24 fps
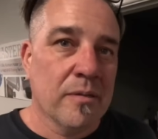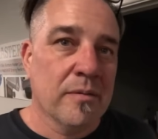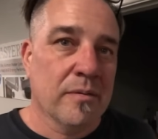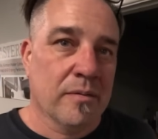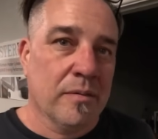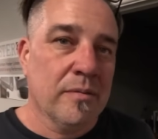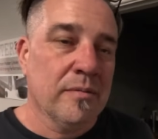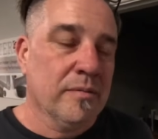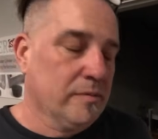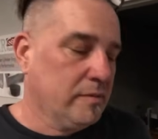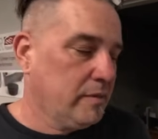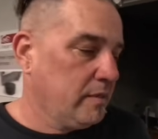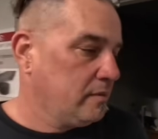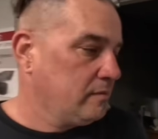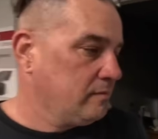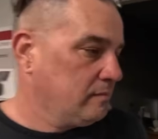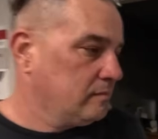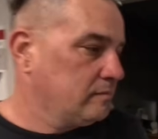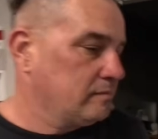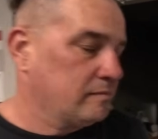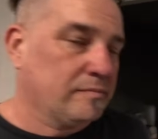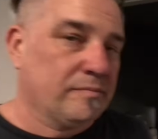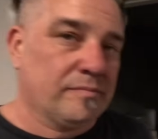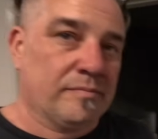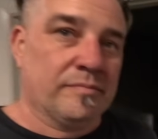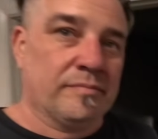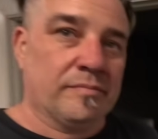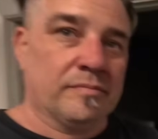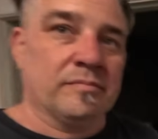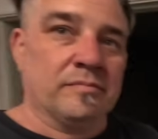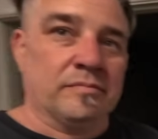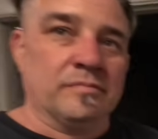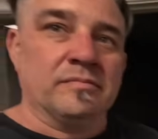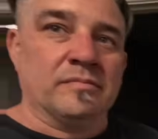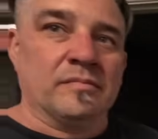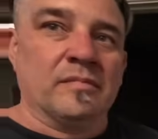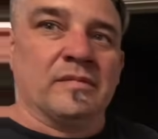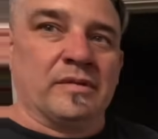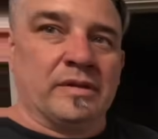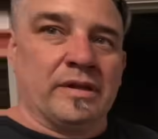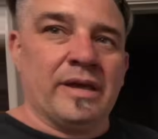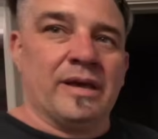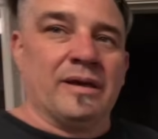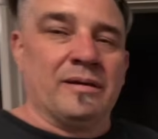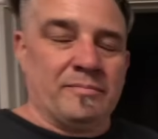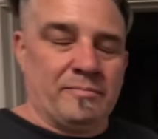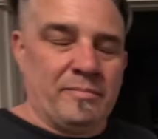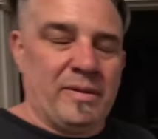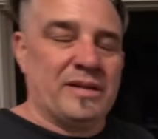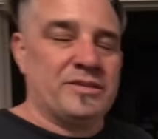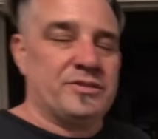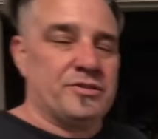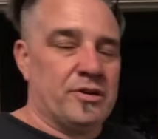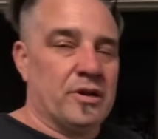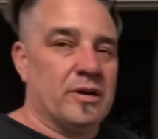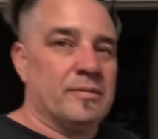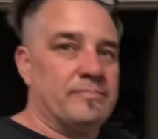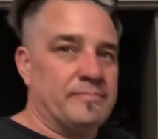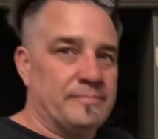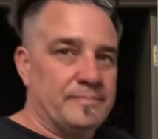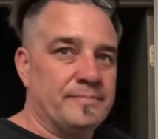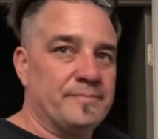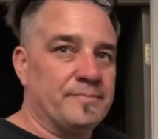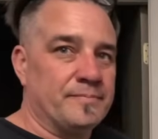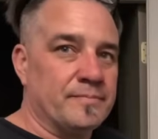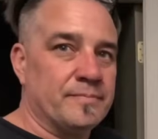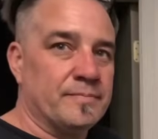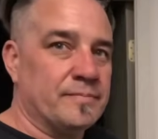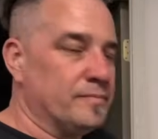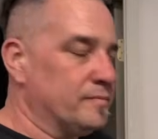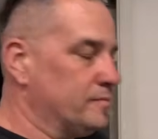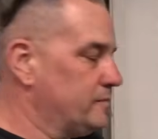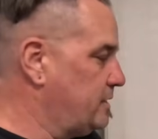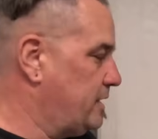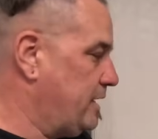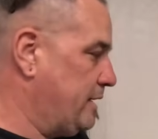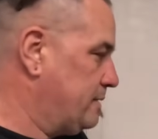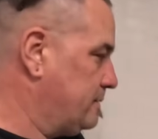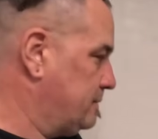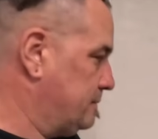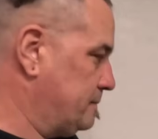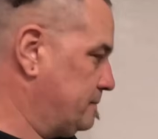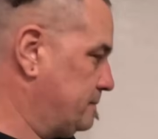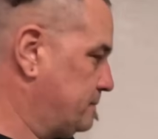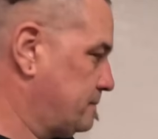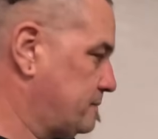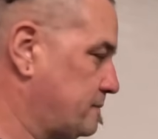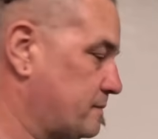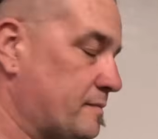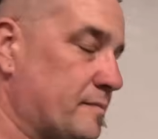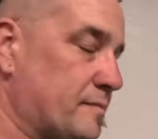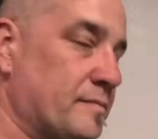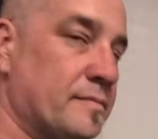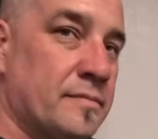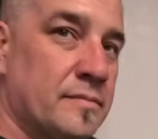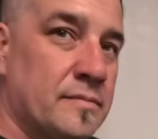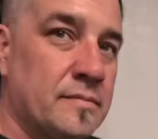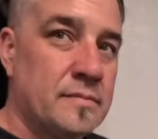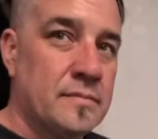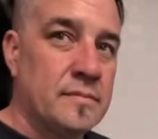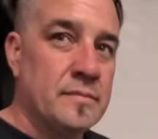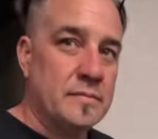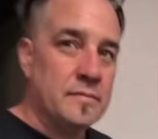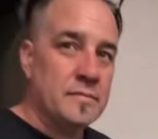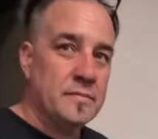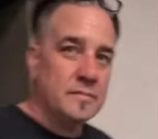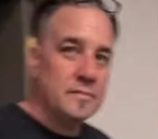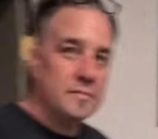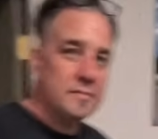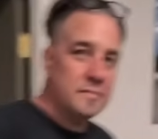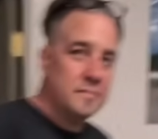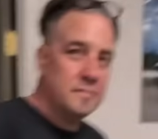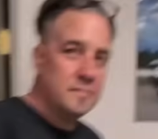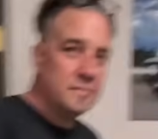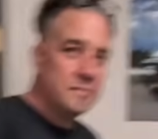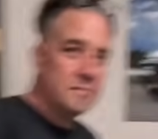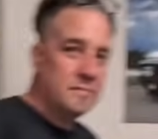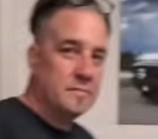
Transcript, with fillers: Okay, so yeah. you always want to pair the two. Yeah, you don't want to do one without the other. Yeah. Okay, cool, man.